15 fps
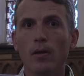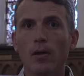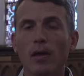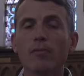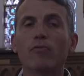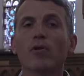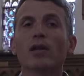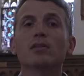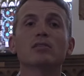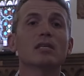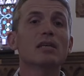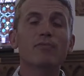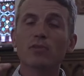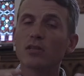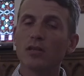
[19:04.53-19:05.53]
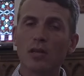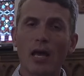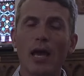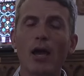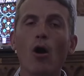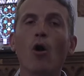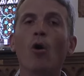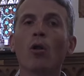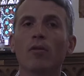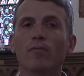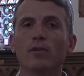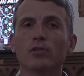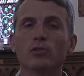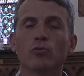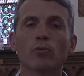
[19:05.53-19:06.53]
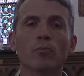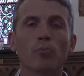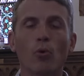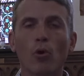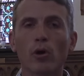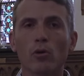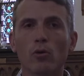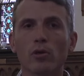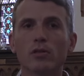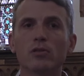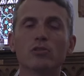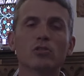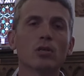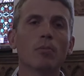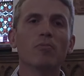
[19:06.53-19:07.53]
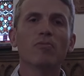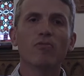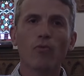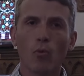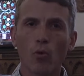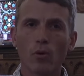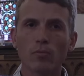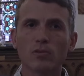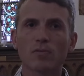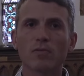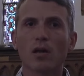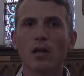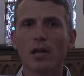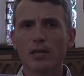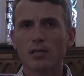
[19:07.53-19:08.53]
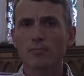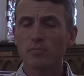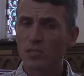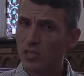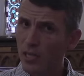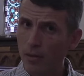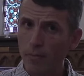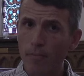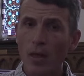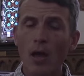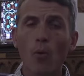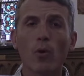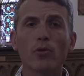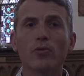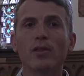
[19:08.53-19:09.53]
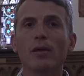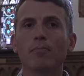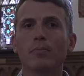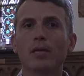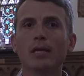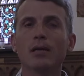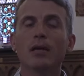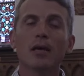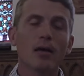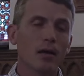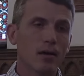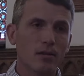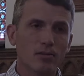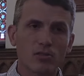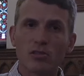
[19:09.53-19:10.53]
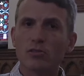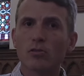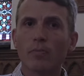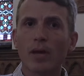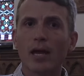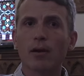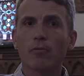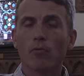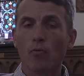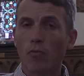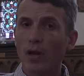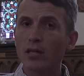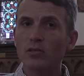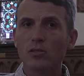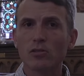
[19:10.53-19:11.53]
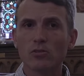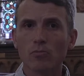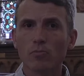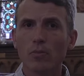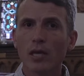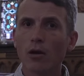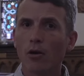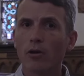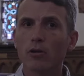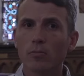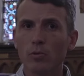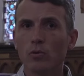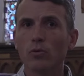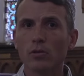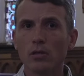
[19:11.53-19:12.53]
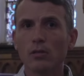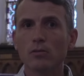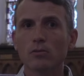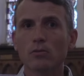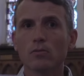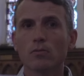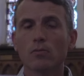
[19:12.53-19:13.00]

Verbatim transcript: And friends, even today, all of us are embroiled into some forms of collective sin, whether that be uh, systematic racism in our communities,